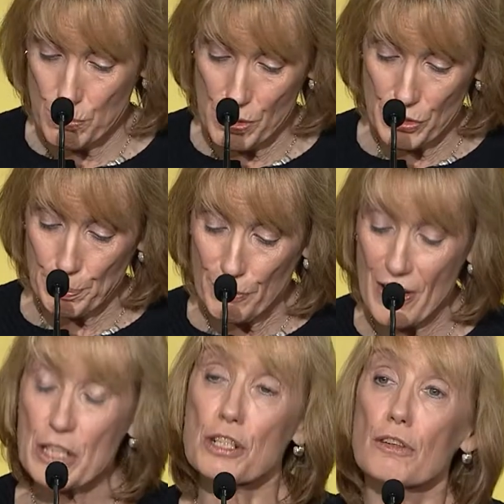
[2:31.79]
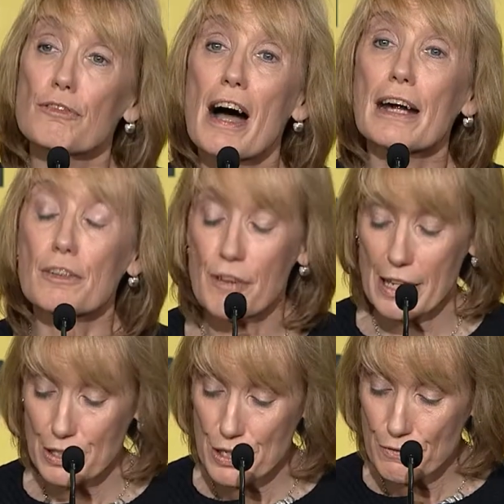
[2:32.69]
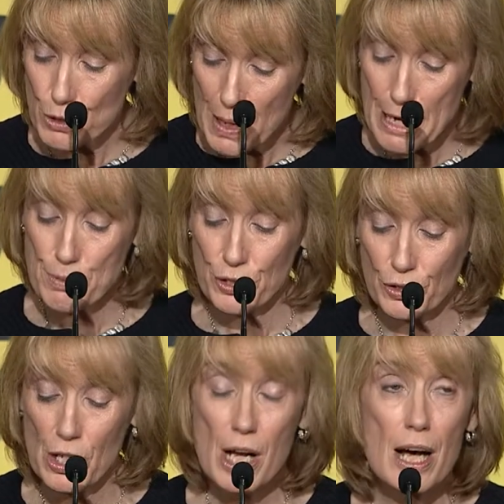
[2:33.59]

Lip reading: with the professional firefighters of New Hampshire